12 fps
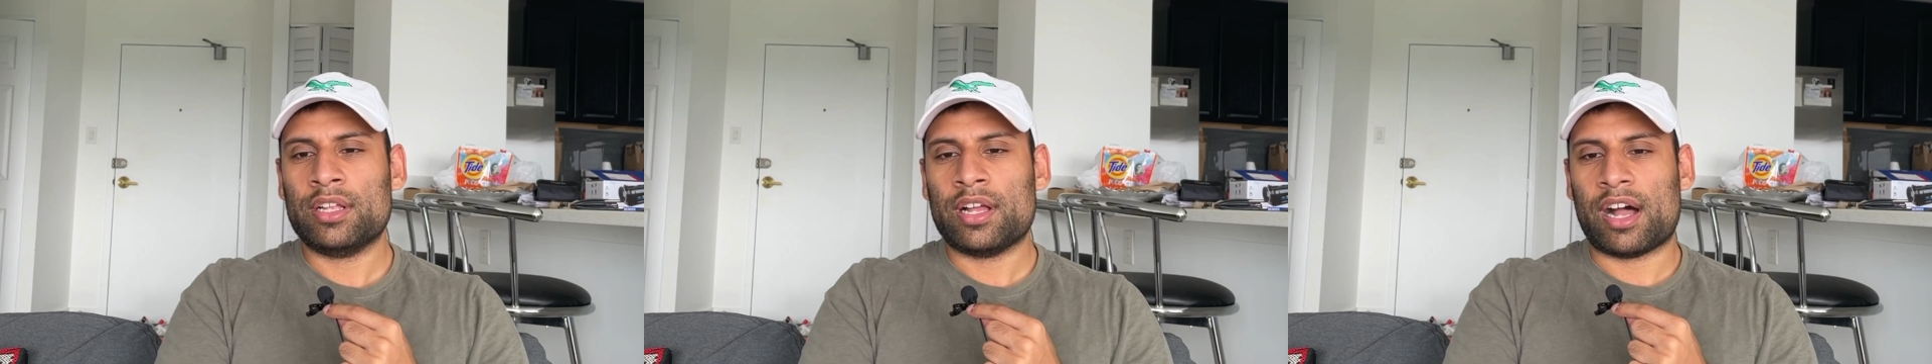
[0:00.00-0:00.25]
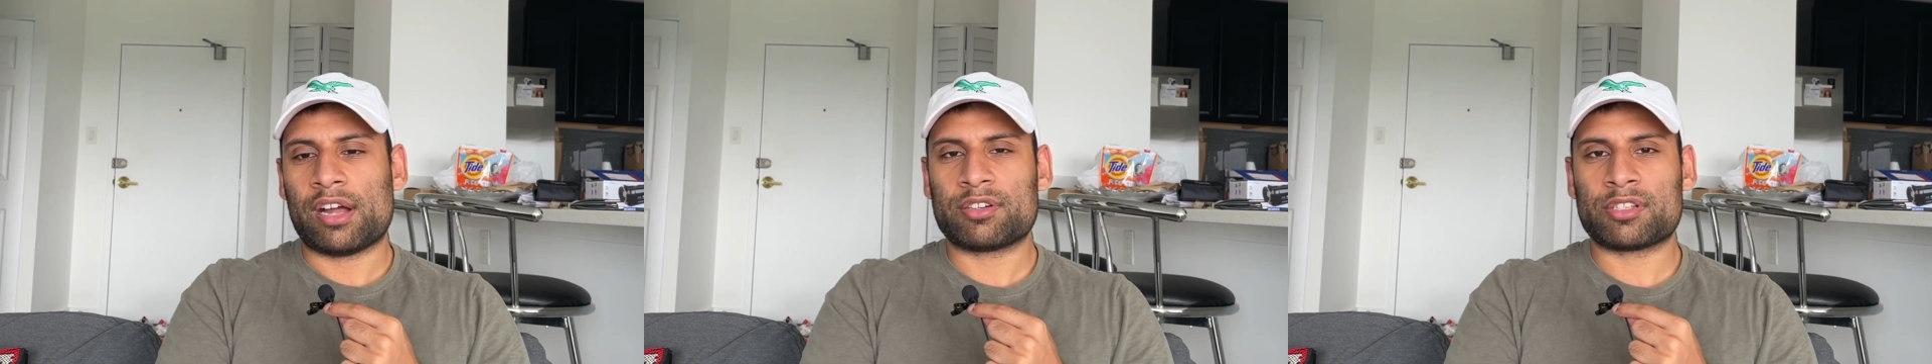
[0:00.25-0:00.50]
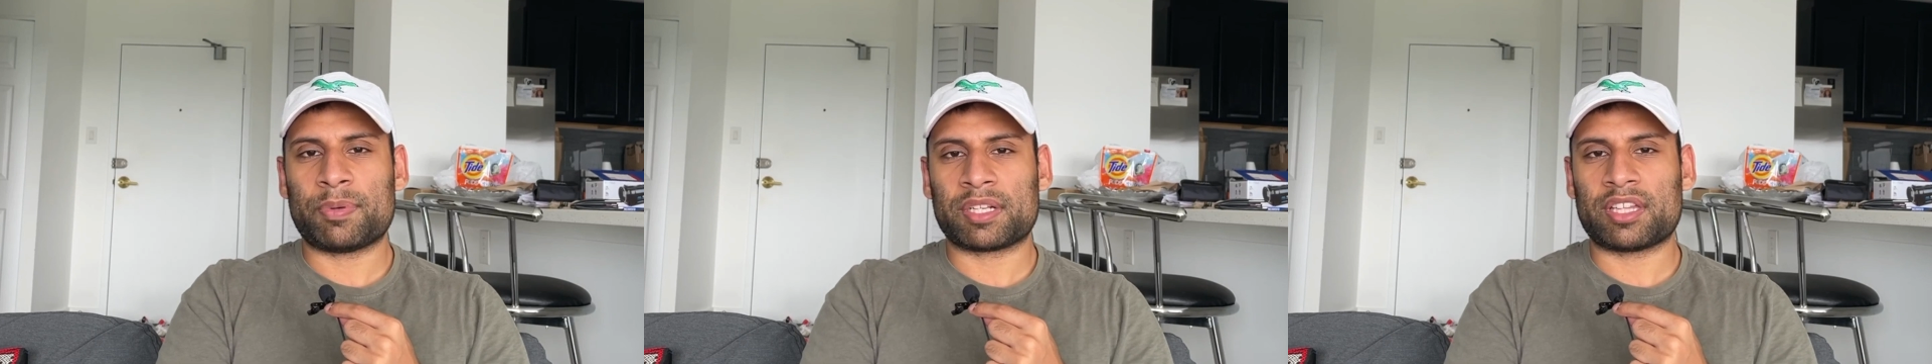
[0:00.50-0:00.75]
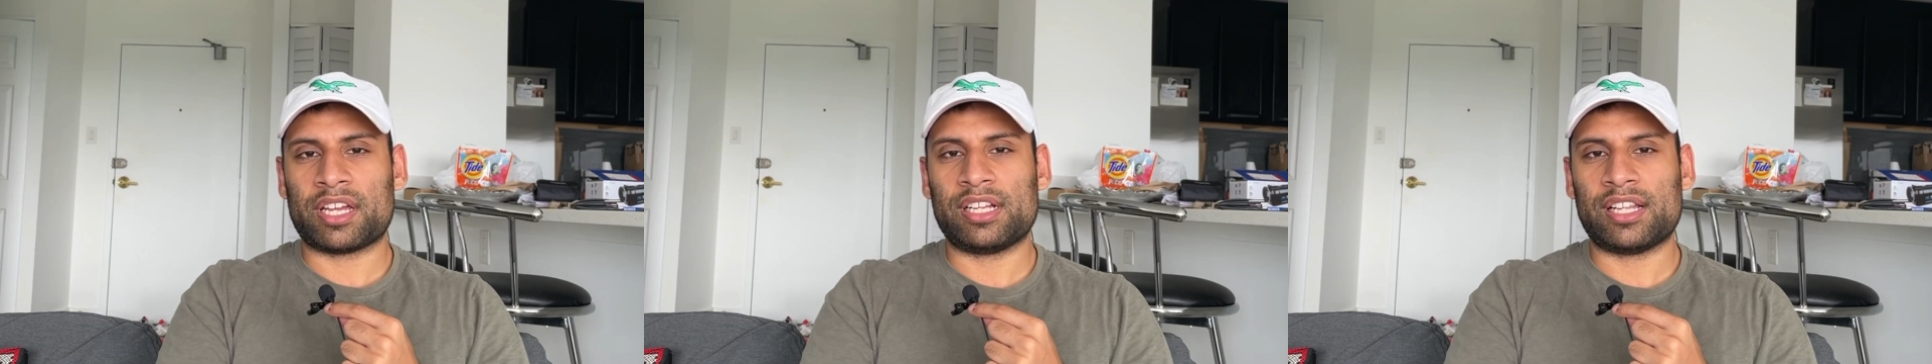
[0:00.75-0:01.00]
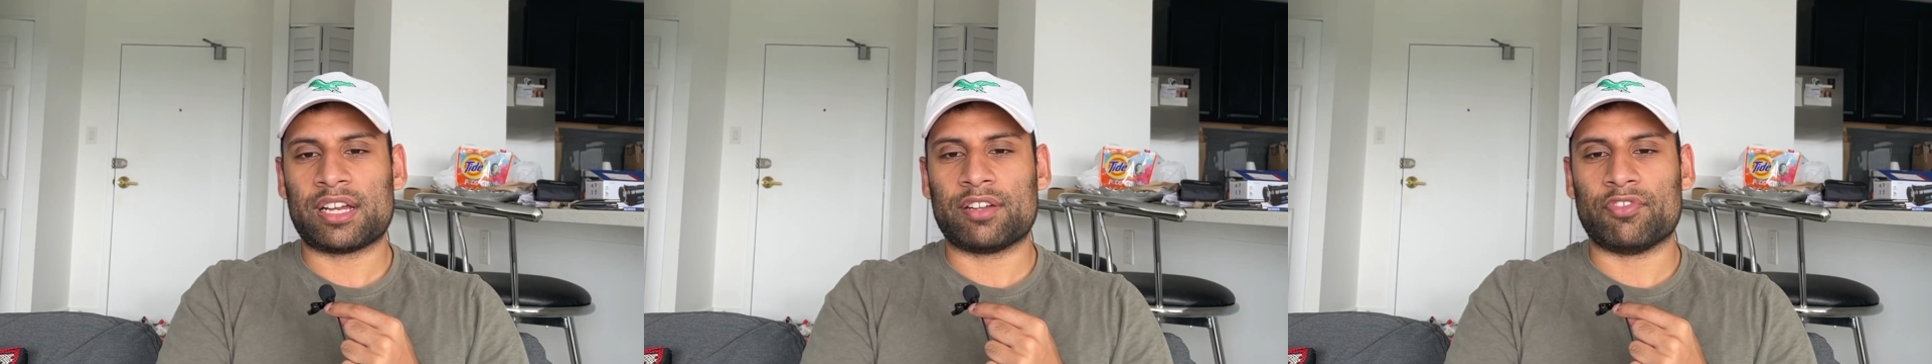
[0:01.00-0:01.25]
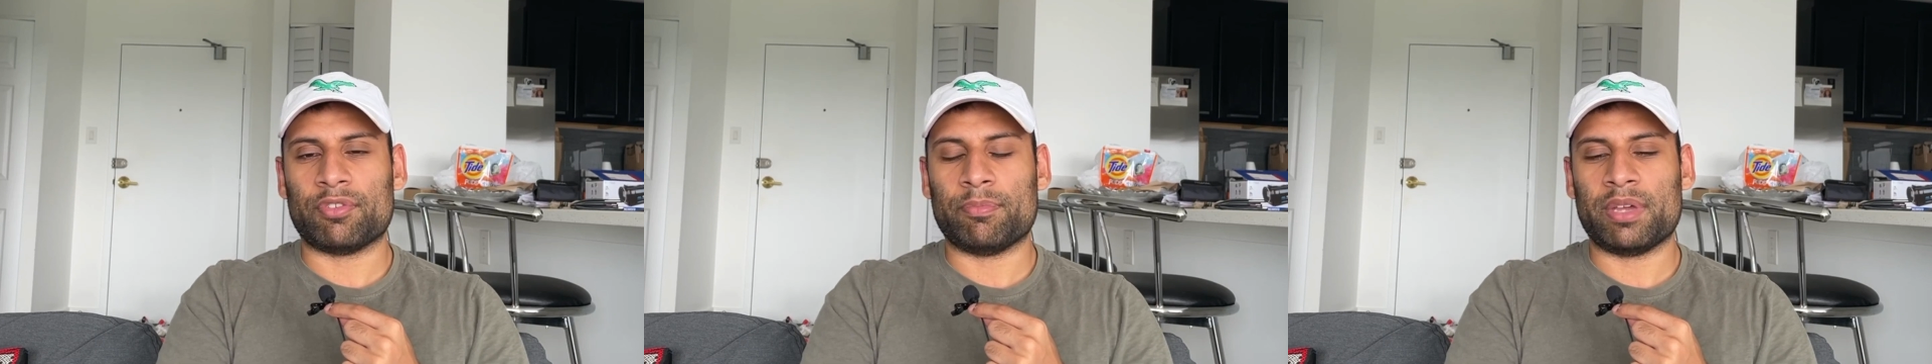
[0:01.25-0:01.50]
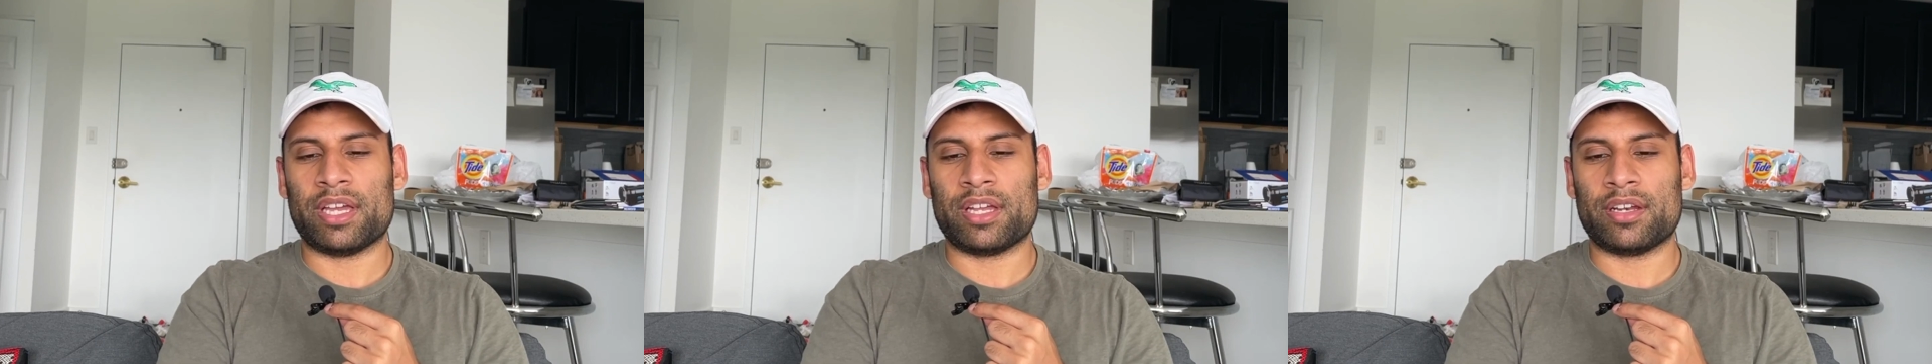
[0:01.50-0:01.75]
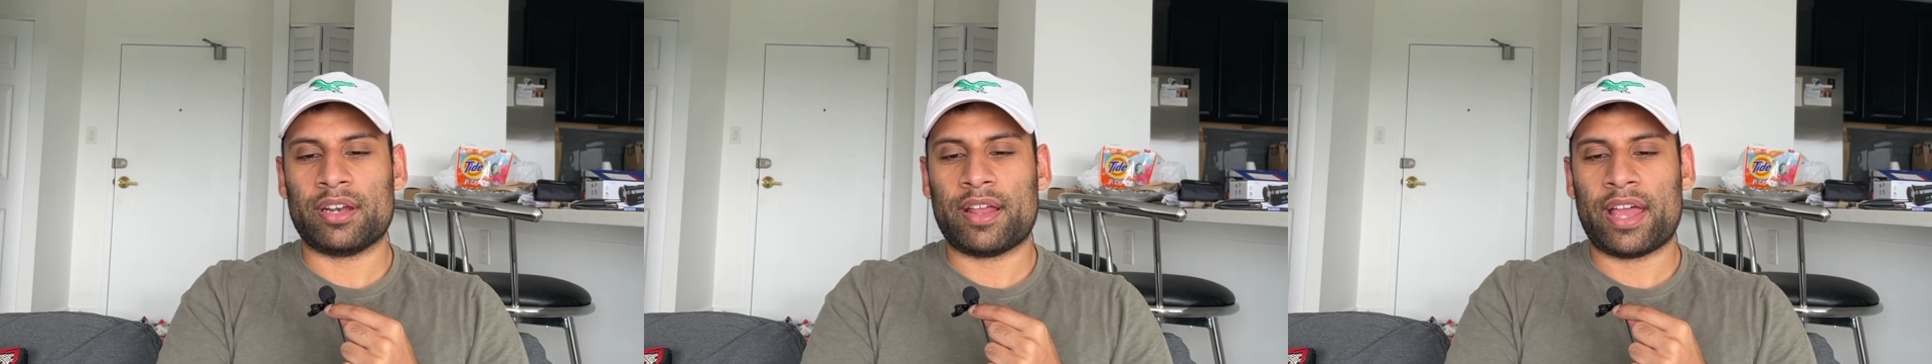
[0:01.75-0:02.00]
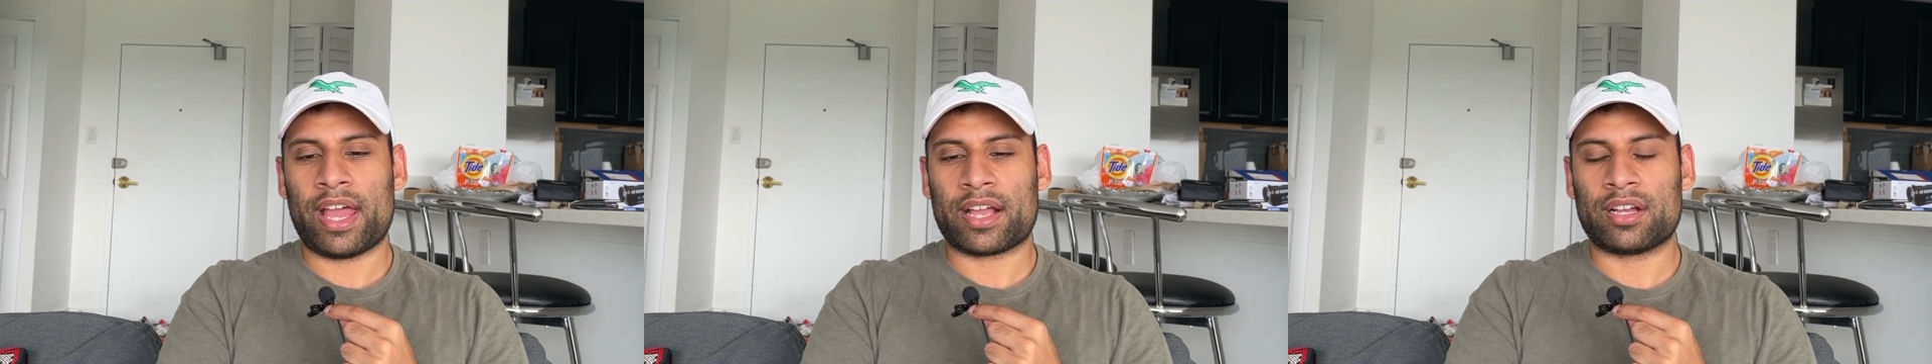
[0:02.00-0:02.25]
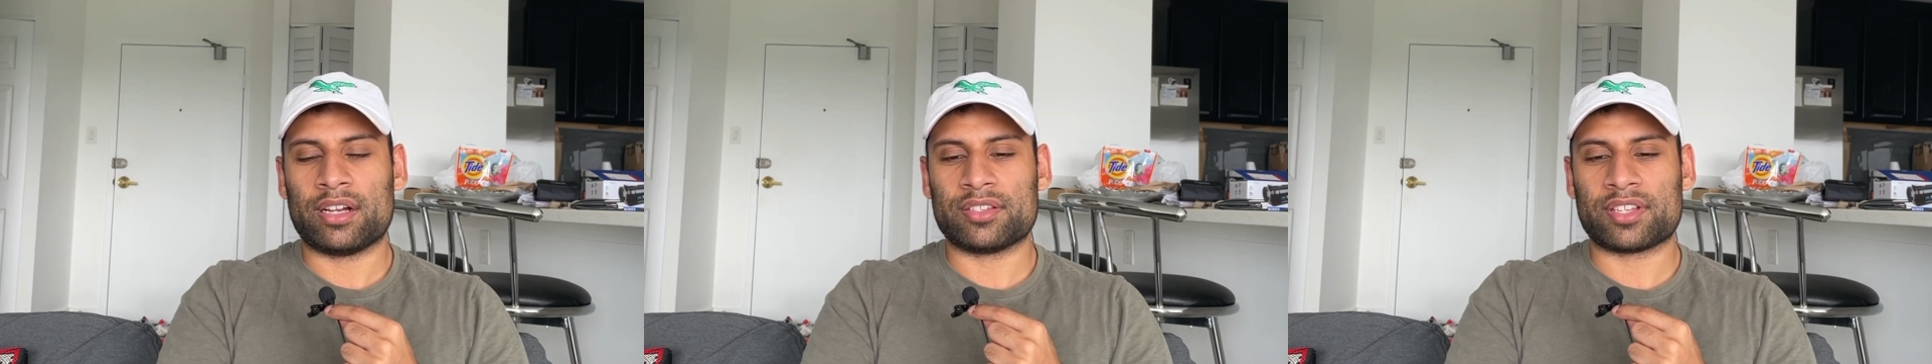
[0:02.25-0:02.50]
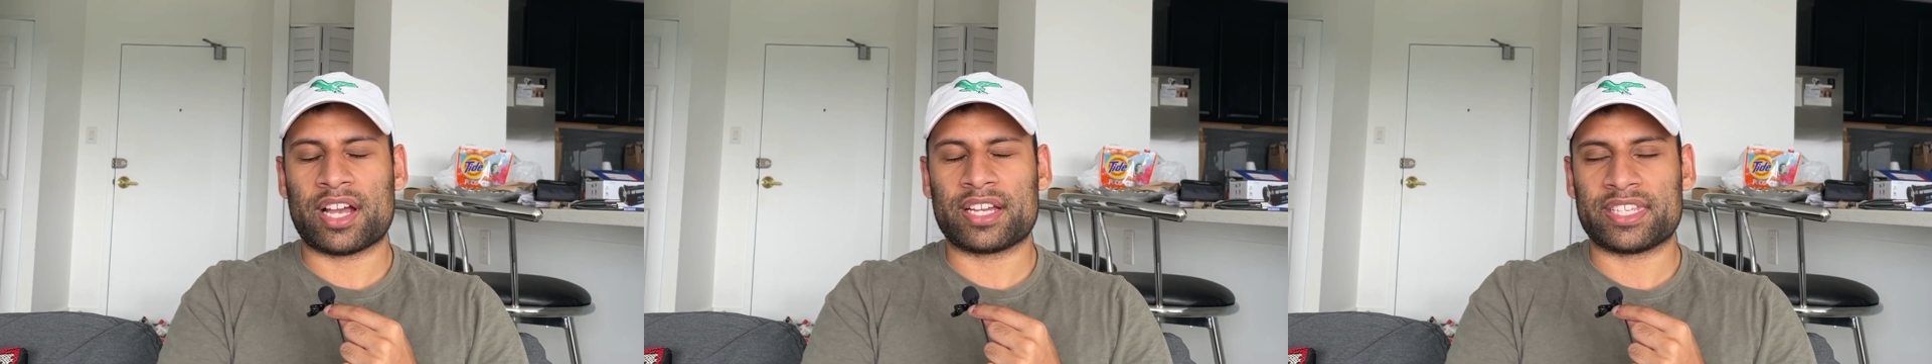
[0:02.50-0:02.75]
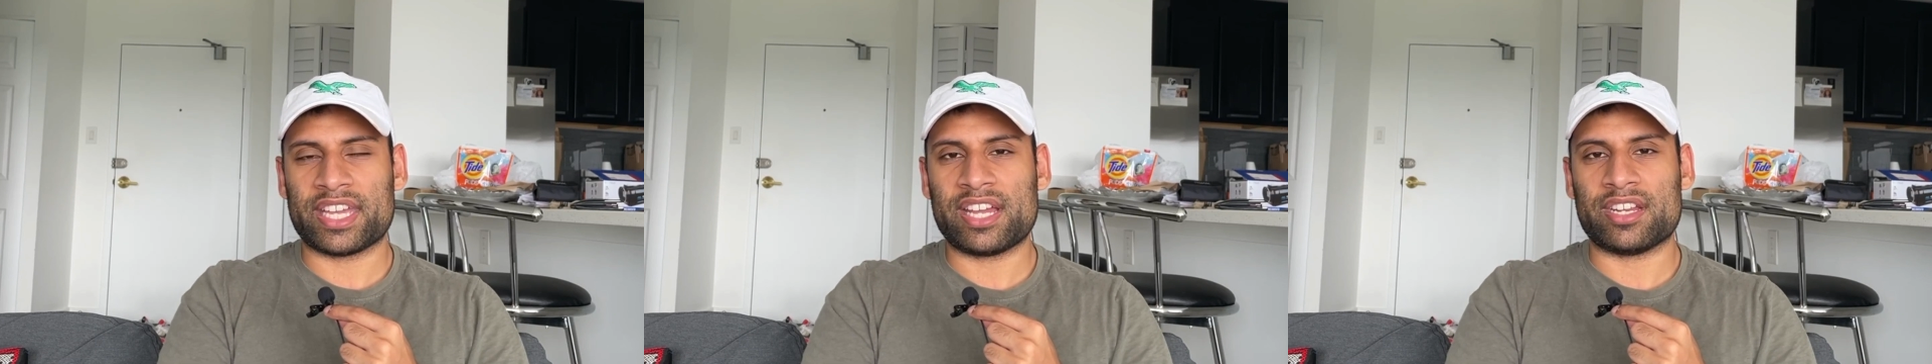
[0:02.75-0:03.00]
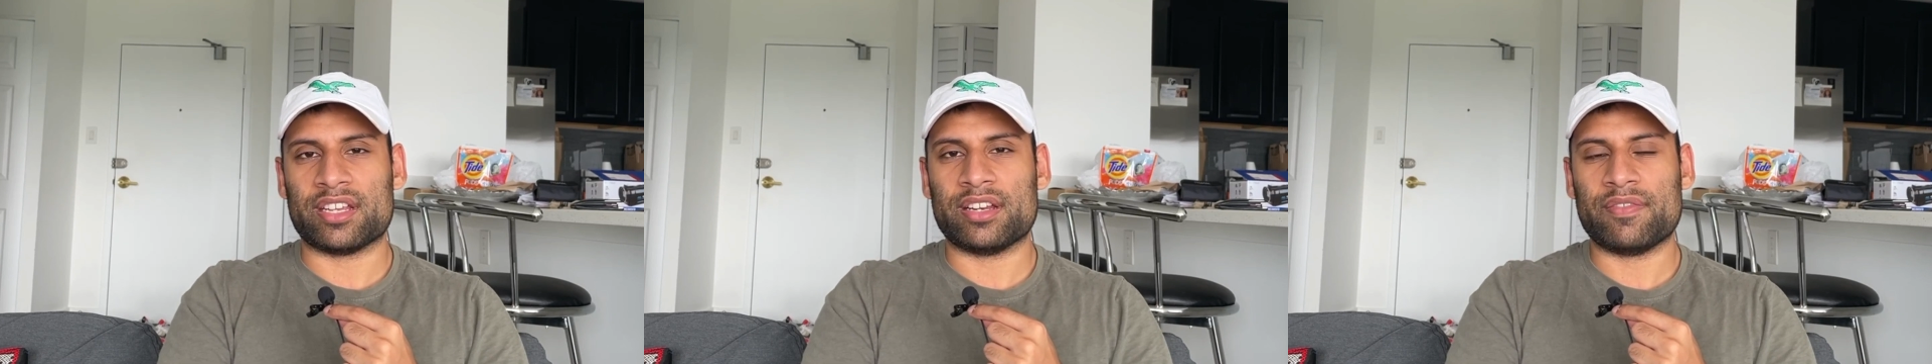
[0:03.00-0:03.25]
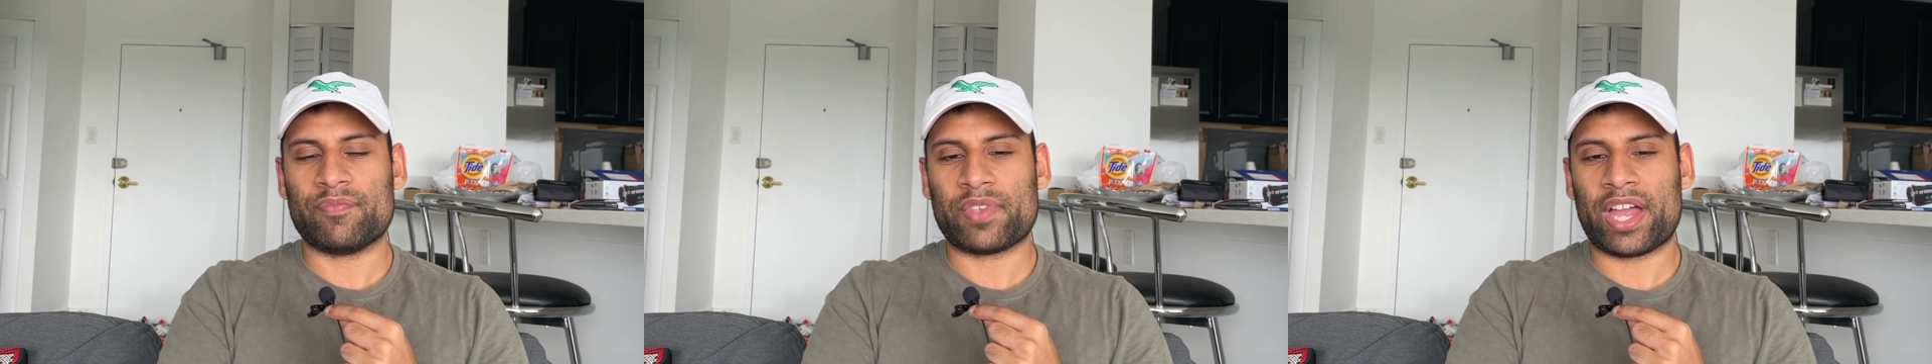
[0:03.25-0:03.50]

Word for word: I respect the hell out of him, man, because I get it.